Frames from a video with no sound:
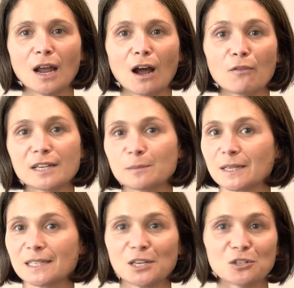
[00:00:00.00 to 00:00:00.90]
our
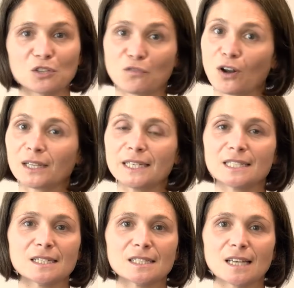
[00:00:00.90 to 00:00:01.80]
expectations for our
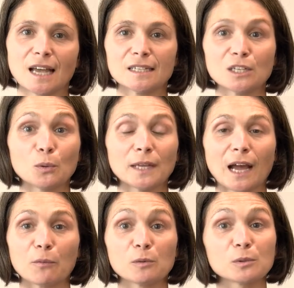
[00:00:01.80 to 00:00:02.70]
leaders and equally
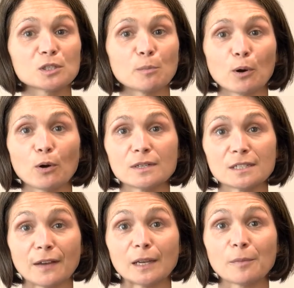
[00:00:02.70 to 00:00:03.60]
how we will support and
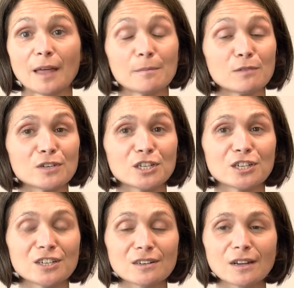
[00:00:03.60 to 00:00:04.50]
develop them in
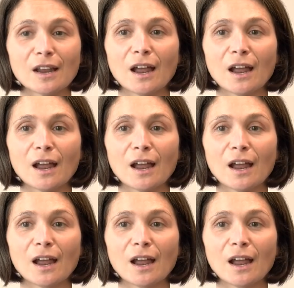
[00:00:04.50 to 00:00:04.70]
return?